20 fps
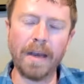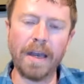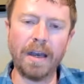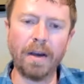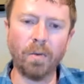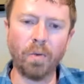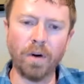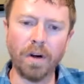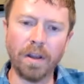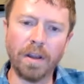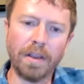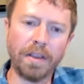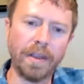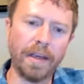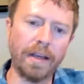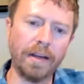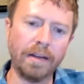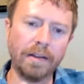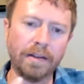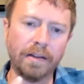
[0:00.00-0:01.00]
And one of the
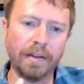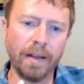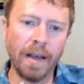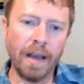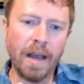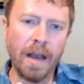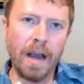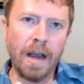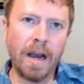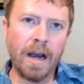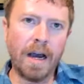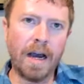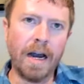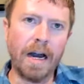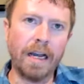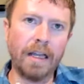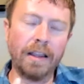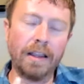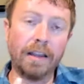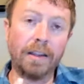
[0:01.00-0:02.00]
things
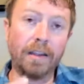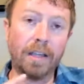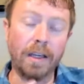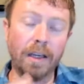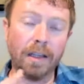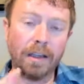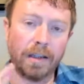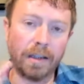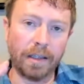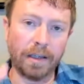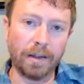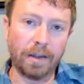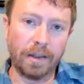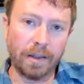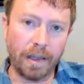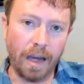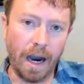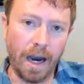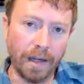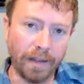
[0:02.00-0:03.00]
to
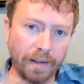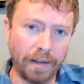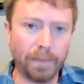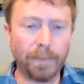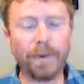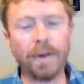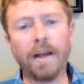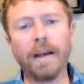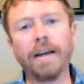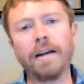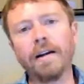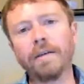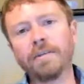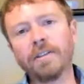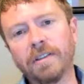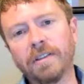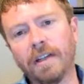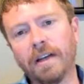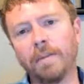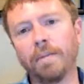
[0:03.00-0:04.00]
contemplate, and I'm
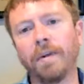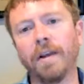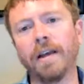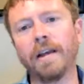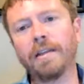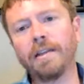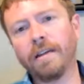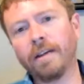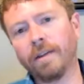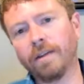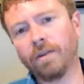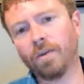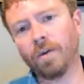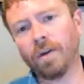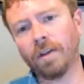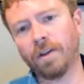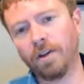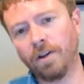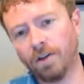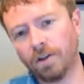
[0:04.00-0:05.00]
going to plant this
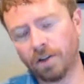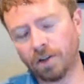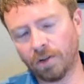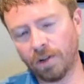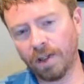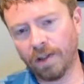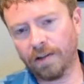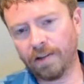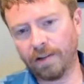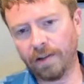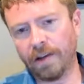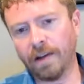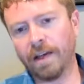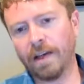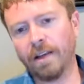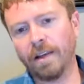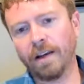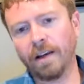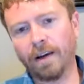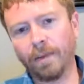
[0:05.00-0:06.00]
with you, Teresa,
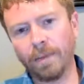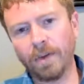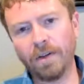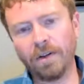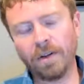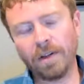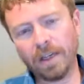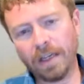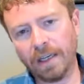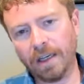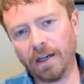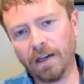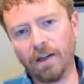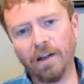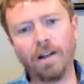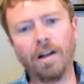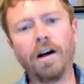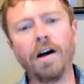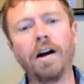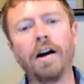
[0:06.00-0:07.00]
and the community at
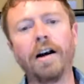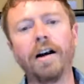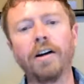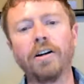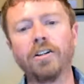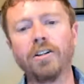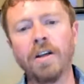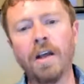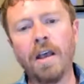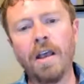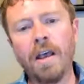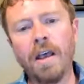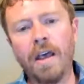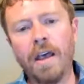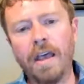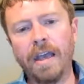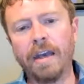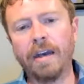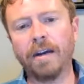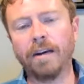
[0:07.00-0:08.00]
large,
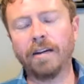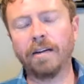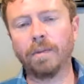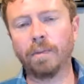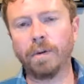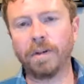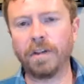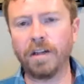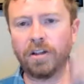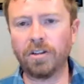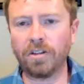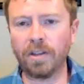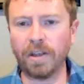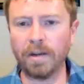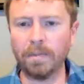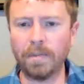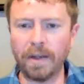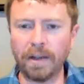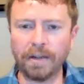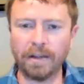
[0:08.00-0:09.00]
is potentially
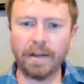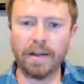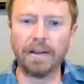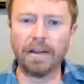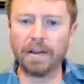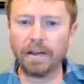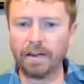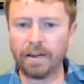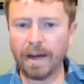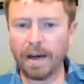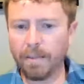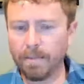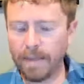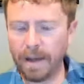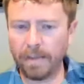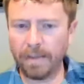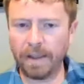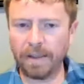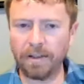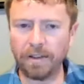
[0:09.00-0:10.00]
mixing this up.
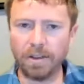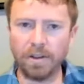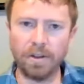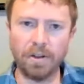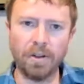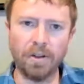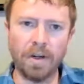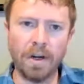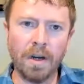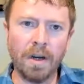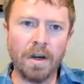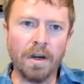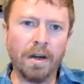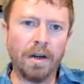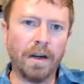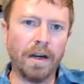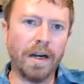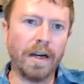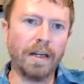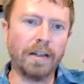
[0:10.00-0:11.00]
Maybe do
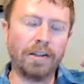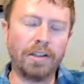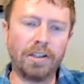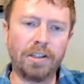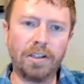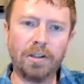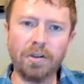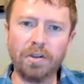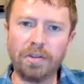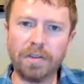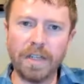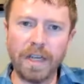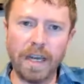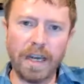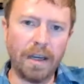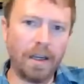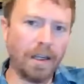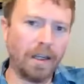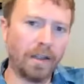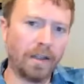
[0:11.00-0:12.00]

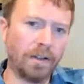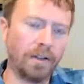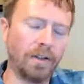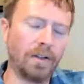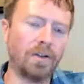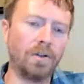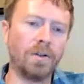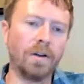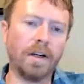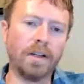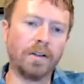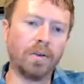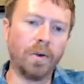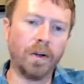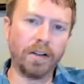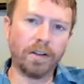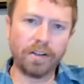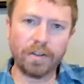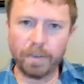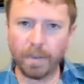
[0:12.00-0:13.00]
Tuesday do a
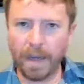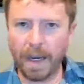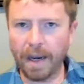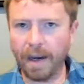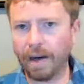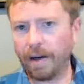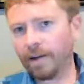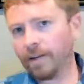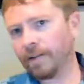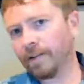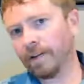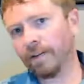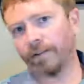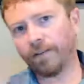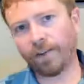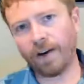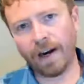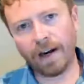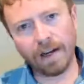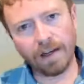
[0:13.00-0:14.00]
Twitter space, and
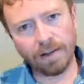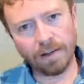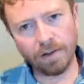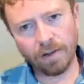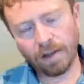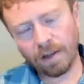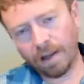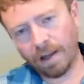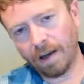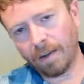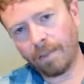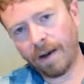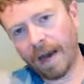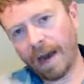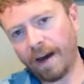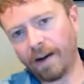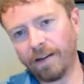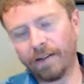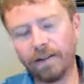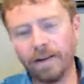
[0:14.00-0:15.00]
Friday do a
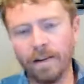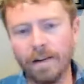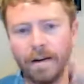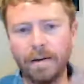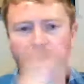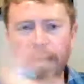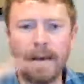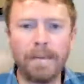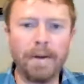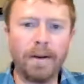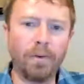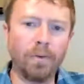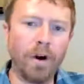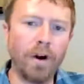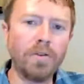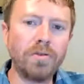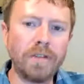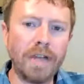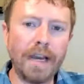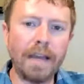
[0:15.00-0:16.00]
clubhouse, and then maybe
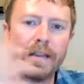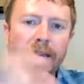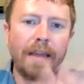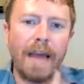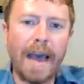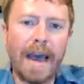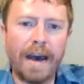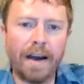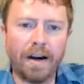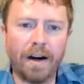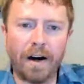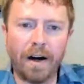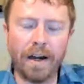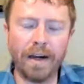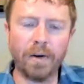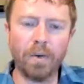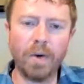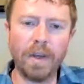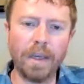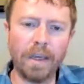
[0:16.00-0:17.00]
rotate that on
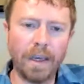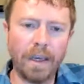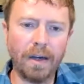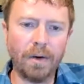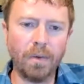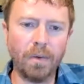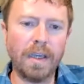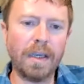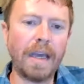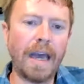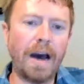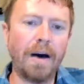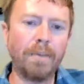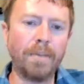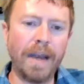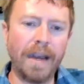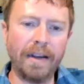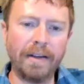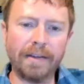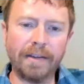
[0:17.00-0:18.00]
a week in, week out
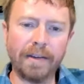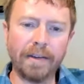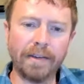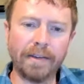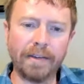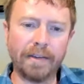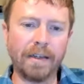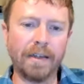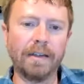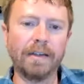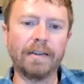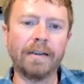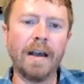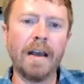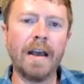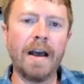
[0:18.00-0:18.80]
basis, because